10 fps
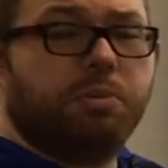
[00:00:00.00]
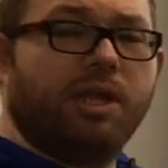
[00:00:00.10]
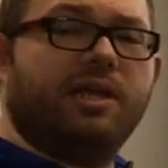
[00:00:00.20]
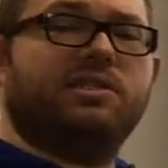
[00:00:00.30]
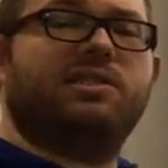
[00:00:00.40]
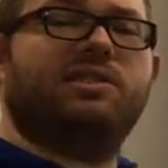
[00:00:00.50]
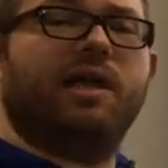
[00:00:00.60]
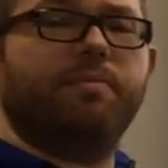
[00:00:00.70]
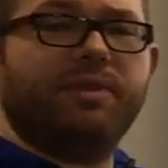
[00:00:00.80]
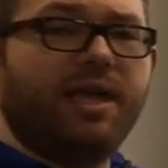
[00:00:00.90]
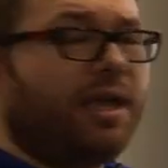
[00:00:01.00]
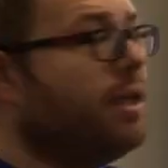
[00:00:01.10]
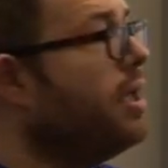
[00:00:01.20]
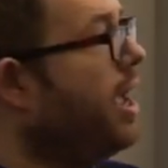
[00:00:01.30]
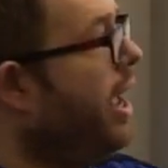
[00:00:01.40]
plus something
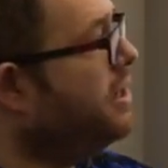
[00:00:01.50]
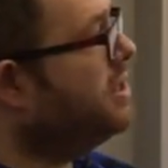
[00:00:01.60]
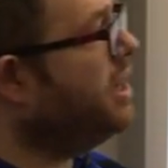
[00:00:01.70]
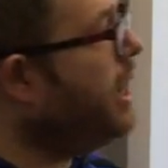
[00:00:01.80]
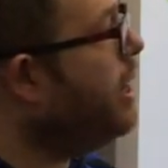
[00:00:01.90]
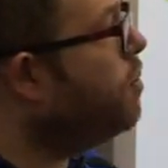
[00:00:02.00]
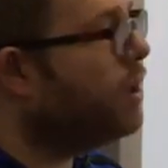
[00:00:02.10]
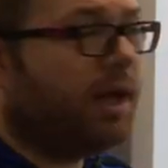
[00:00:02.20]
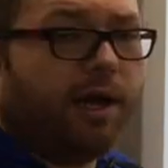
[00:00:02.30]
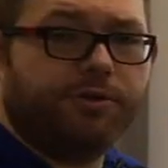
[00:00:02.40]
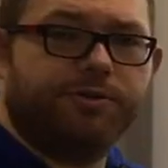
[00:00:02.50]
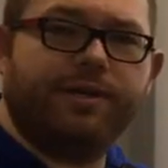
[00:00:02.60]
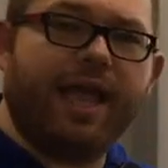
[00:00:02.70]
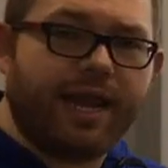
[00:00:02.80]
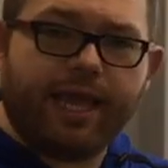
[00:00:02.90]
has to equal
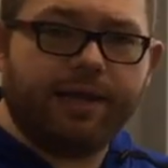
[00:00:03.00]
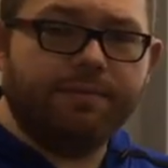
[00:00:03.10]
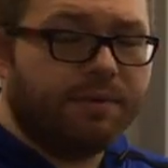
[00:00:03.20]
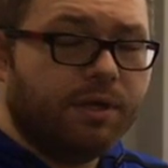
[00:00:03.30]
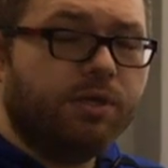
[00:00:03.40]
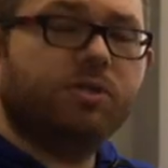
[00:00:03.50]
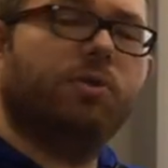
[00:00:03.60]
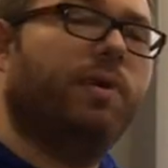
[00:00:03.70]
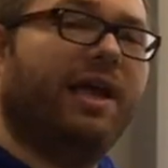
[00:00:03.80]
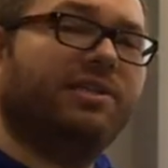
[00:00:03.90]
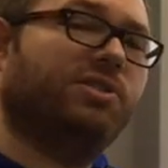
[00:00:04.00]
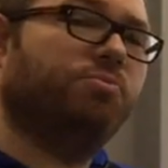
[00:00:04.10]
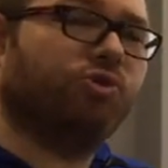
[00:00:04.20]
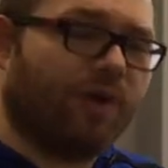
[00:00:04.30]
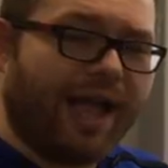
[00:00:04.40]
180. So when I
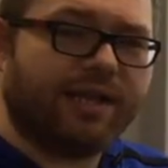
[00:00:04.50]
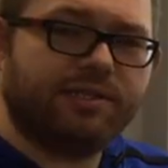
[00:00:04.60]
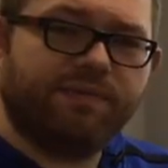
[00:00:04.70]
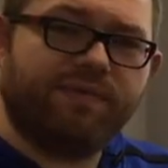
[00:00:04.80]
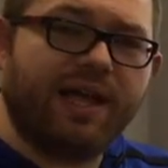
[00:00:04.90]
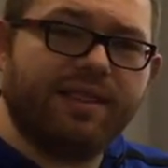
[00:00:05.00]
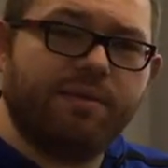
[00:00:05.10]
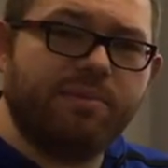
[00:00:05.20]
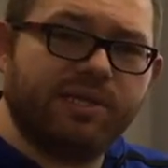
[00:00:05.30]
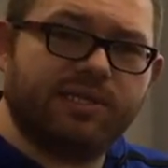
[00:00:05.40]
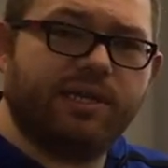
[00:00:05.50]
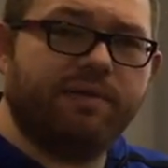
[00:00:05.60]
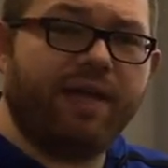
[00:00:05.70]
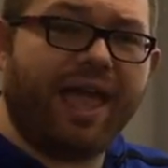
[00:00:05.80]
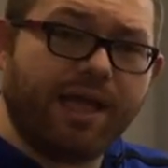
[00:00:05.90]
subtract to find the
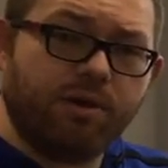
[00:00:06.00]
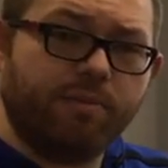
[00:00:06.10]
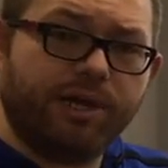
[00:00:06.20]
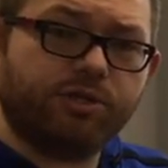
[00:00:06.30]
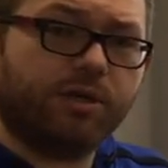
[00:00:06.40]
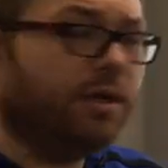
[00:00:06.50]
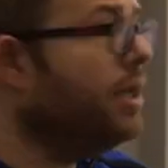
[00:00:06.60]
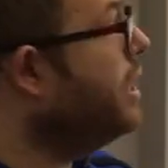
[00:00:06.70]
missing angle measure,